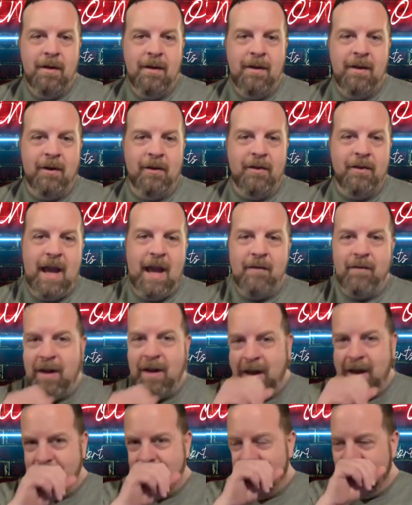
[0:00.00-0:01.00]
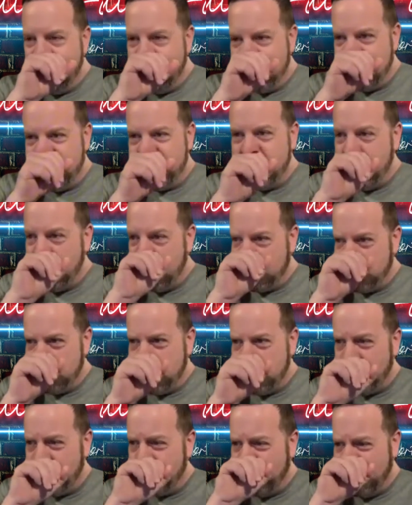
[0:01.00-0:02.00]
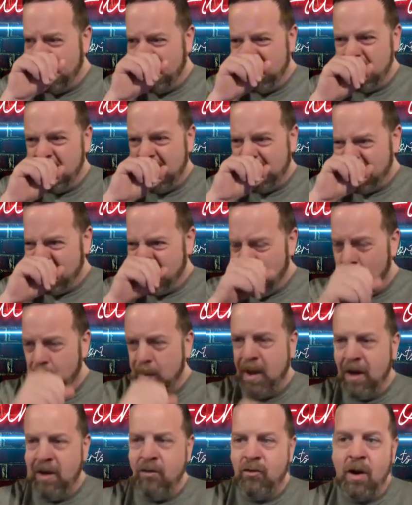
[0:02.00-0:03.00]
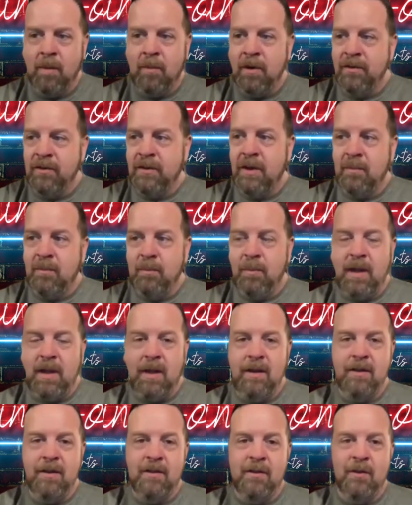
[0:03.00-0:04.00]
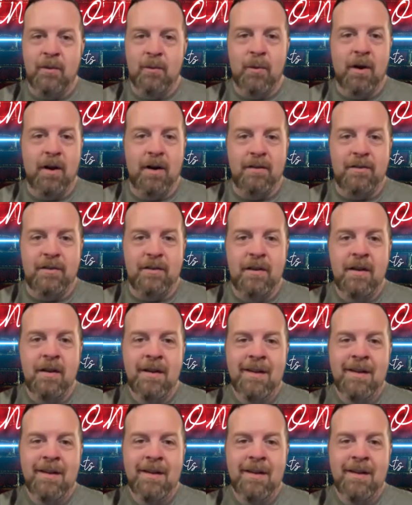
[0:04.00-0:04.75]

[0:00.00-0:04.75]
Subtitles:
Or they haven't had that studio experience playing to a metronome, and drummers can be the worst